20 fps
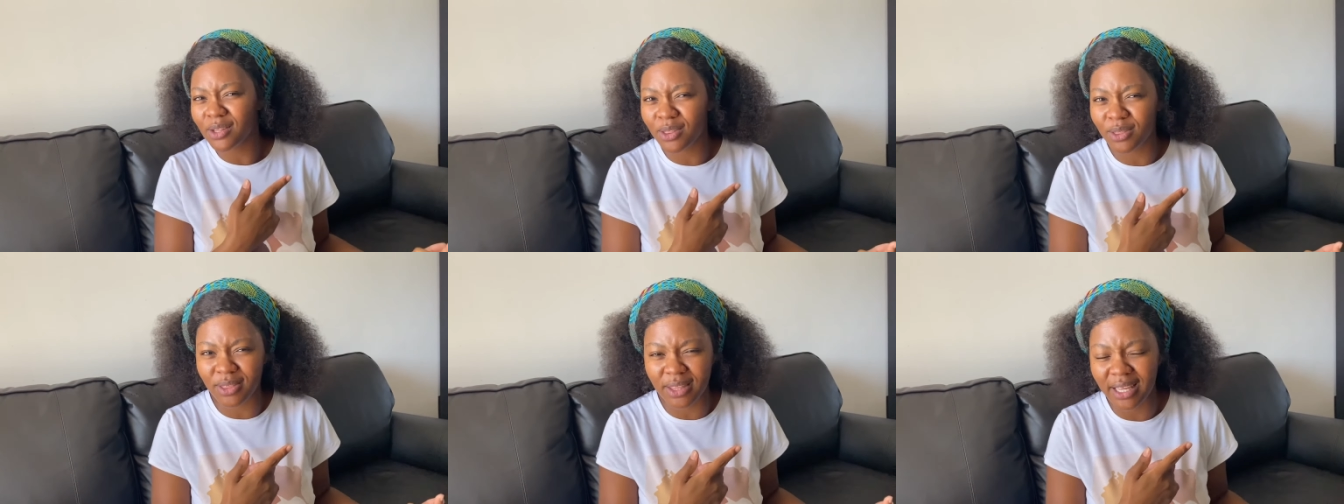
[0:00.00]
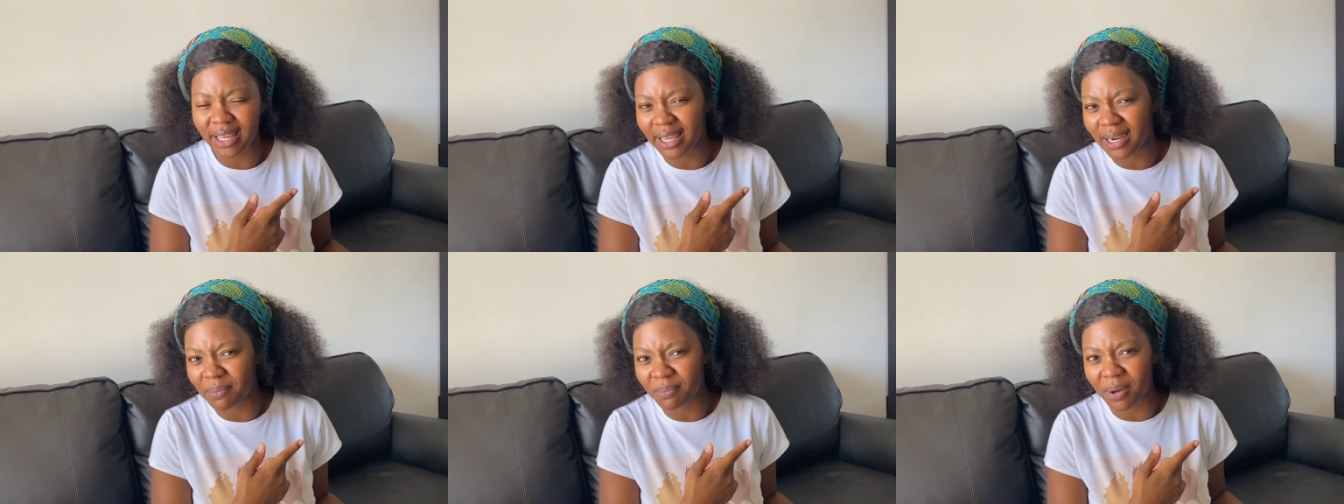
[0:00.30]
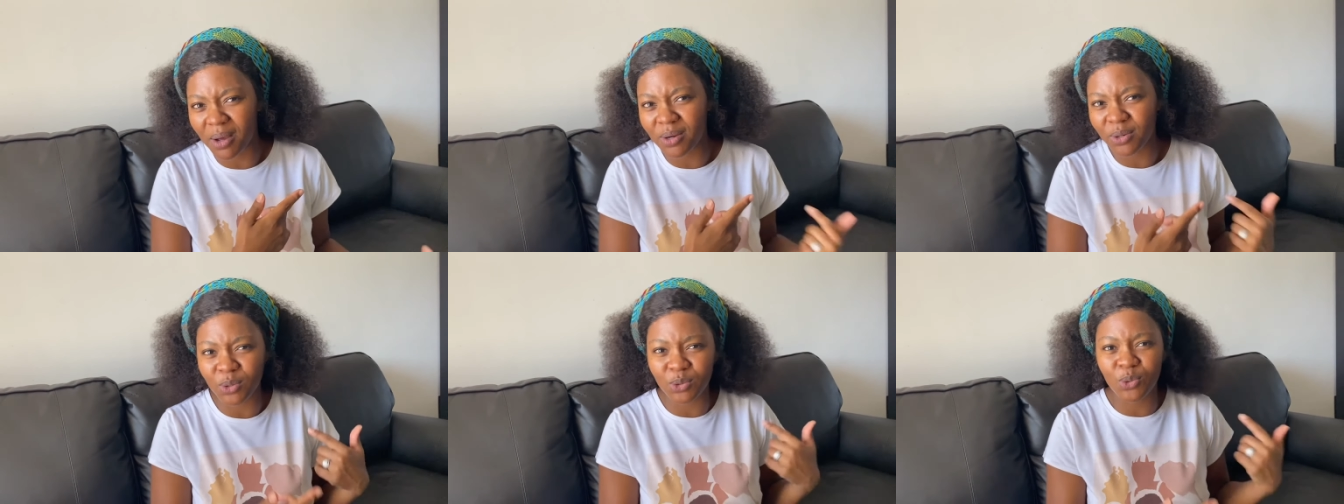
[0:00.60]
thinking
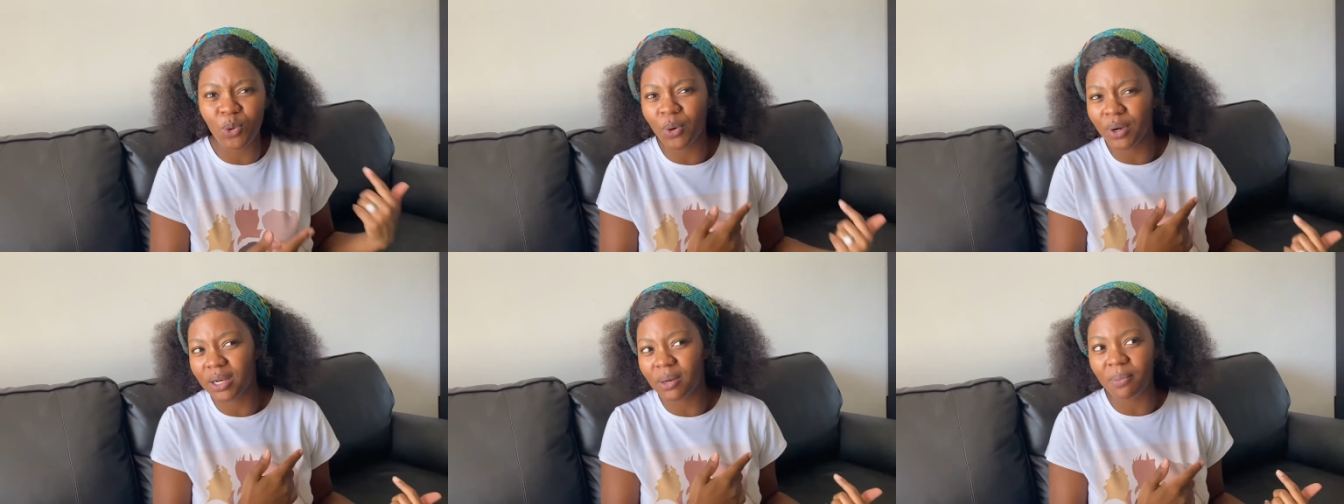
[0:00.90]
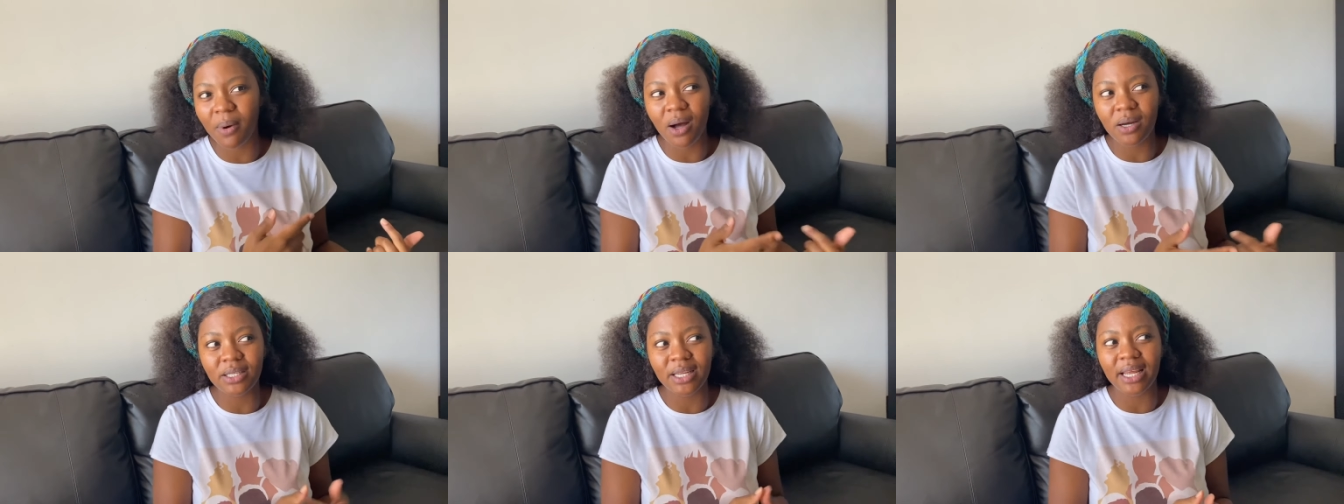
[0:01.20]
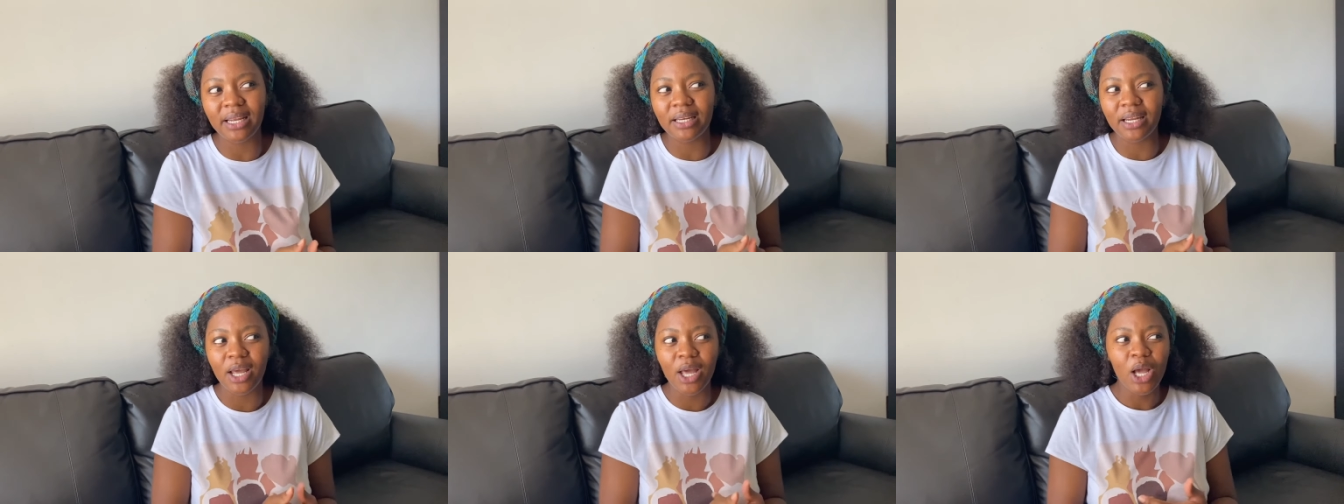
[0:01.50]
about or talking about,
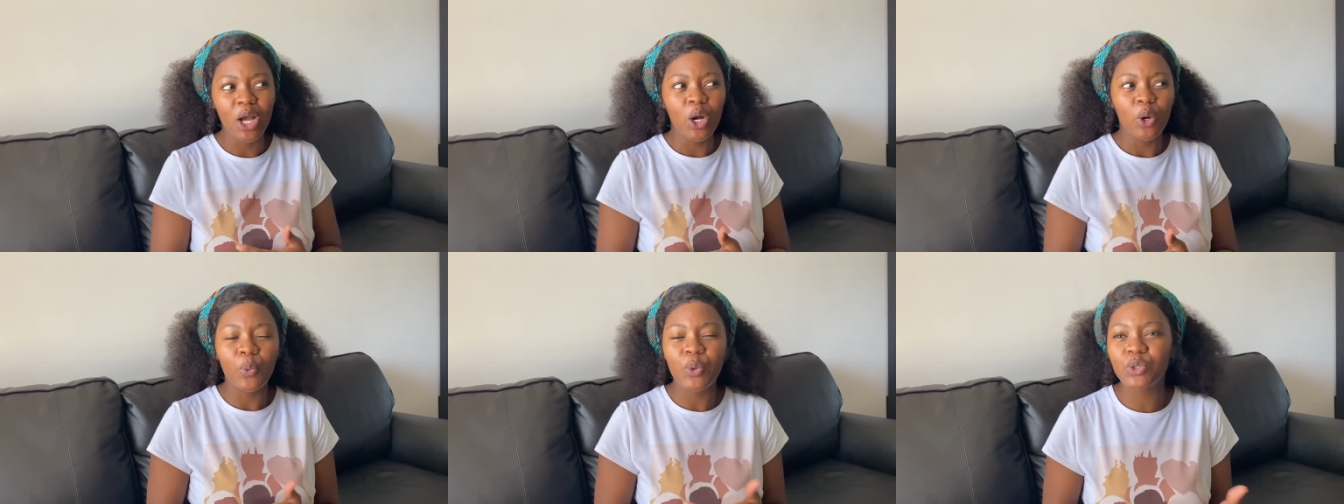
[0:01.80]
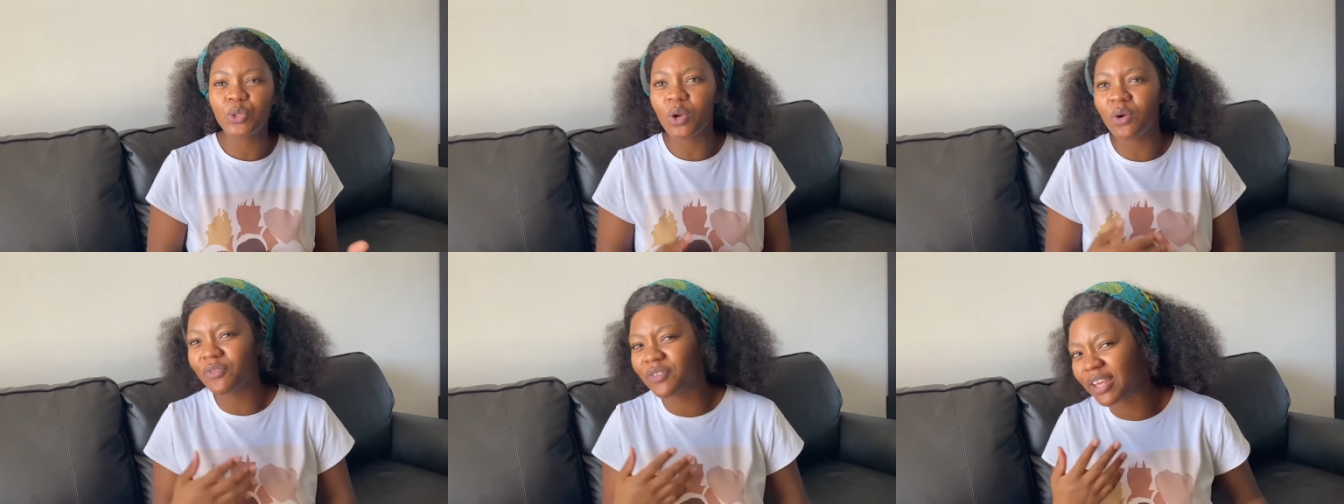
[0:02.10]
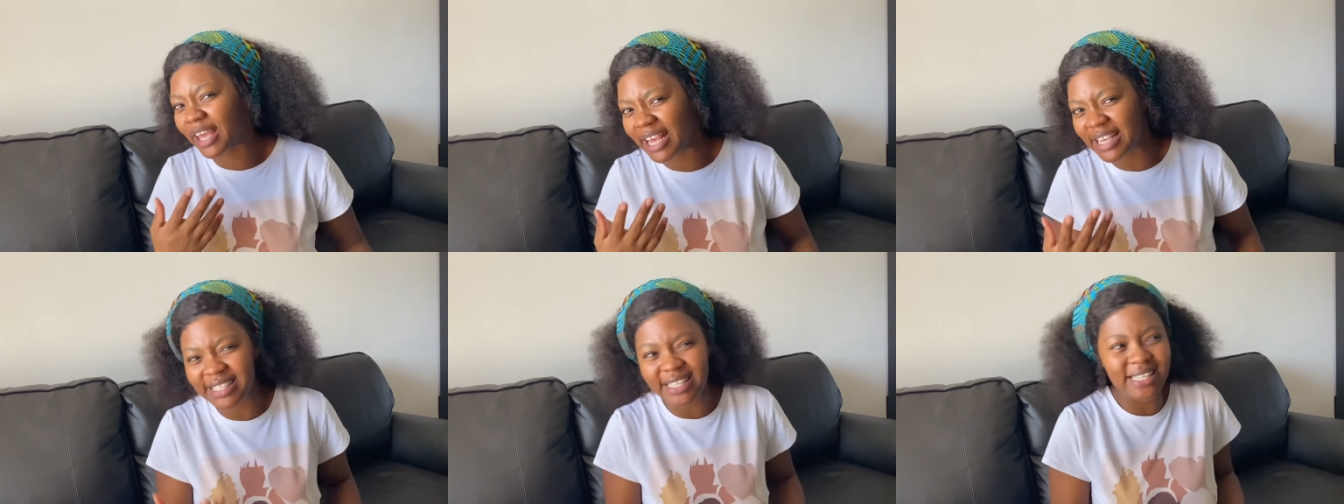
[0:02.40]
and we sort of
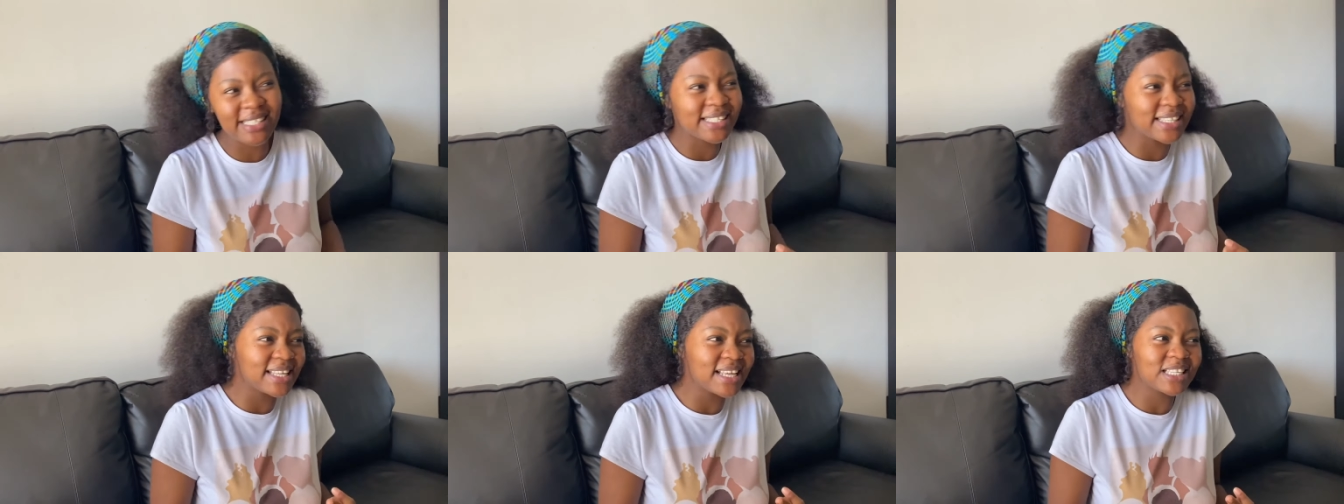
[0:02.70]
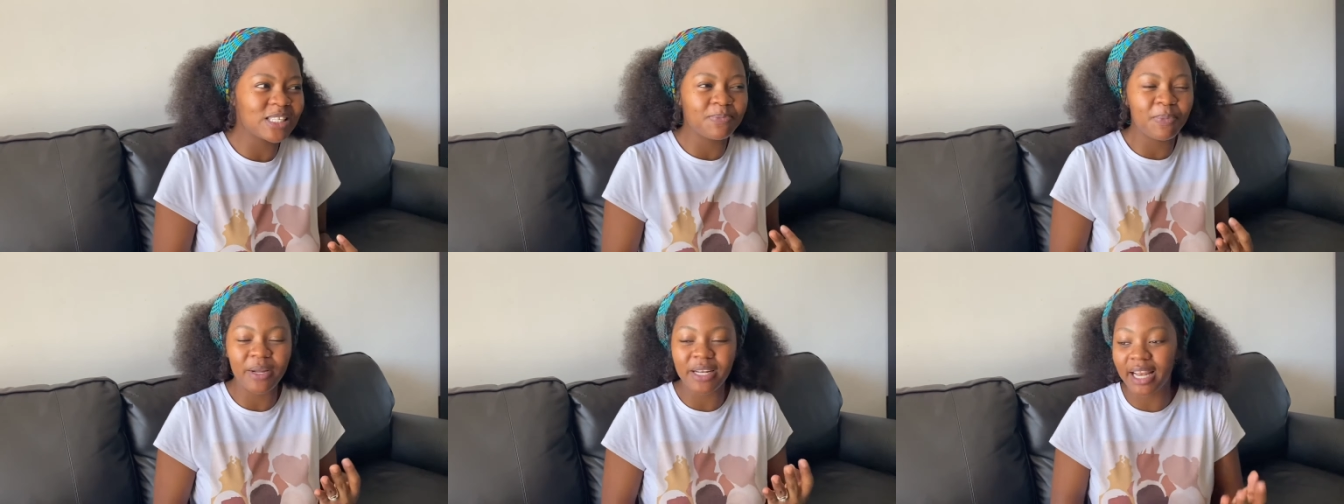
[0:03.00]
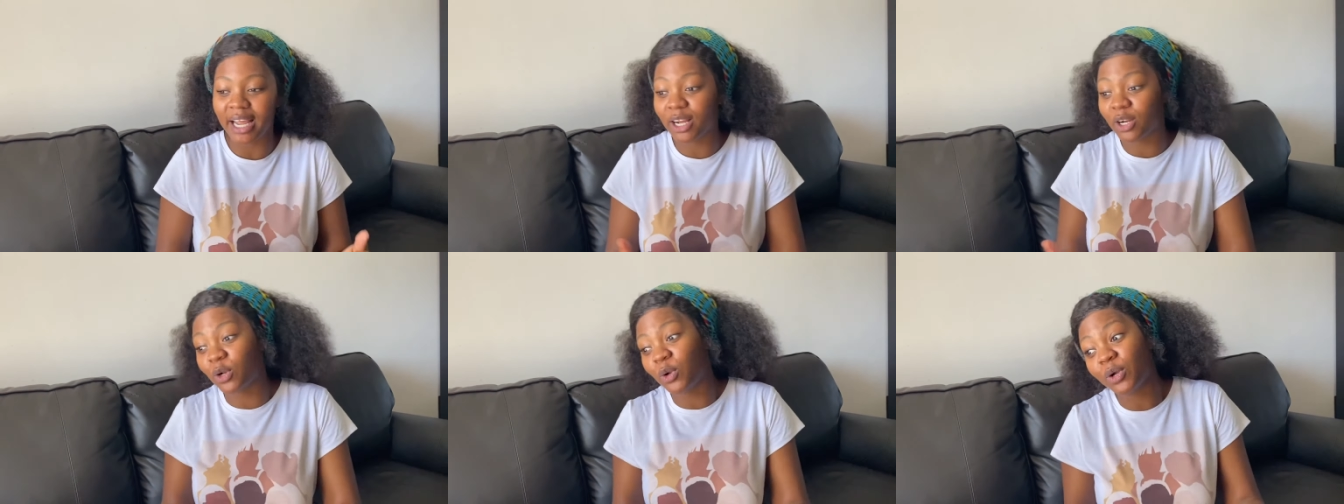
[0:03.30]
guessed it's this, but
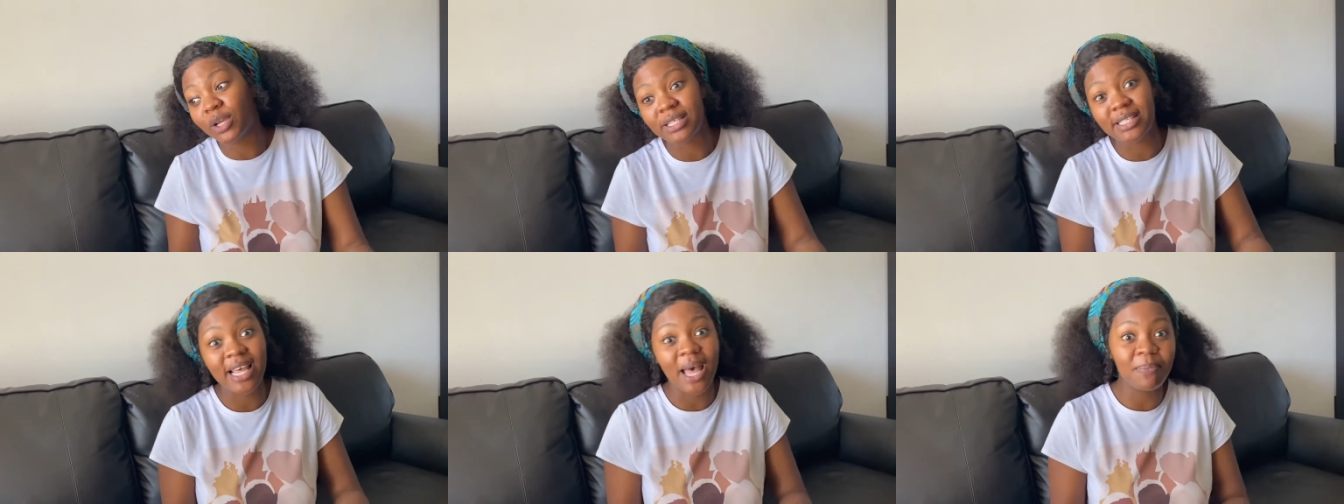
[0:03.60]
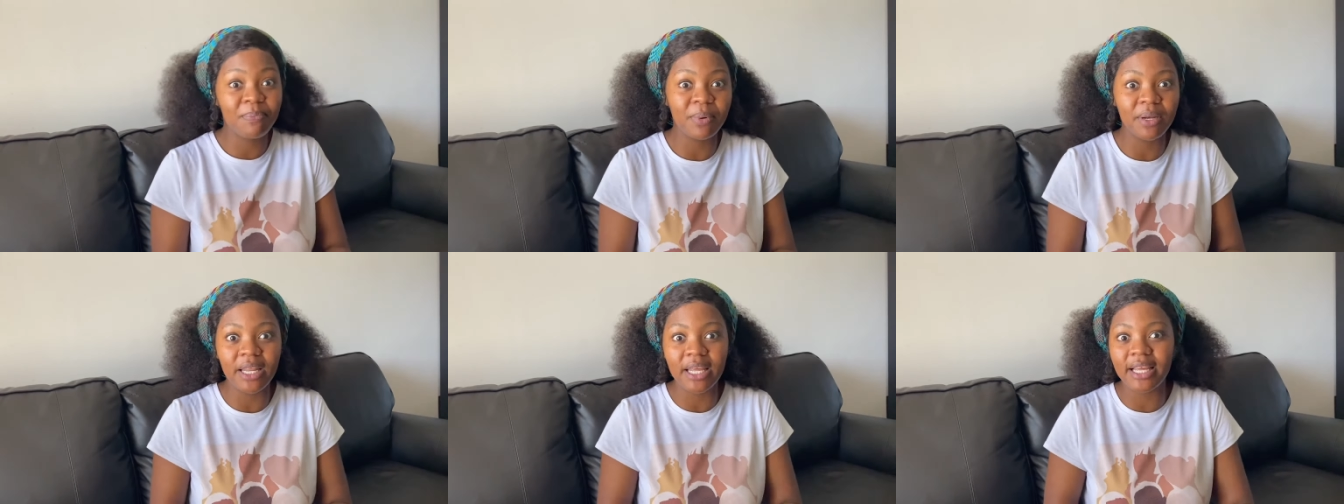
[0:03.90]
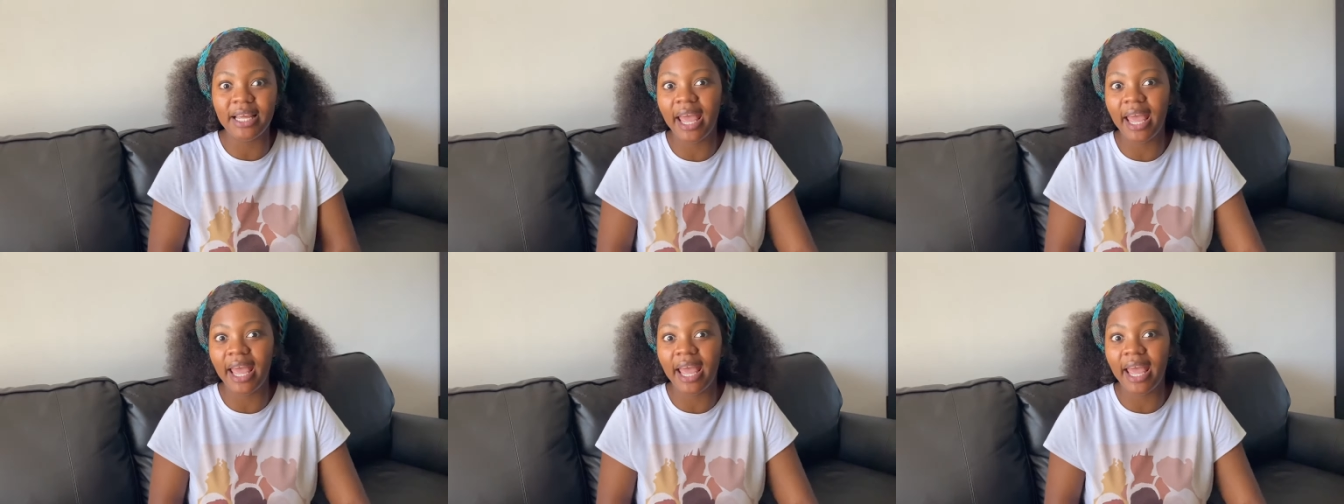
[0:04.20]
like look, it's happening.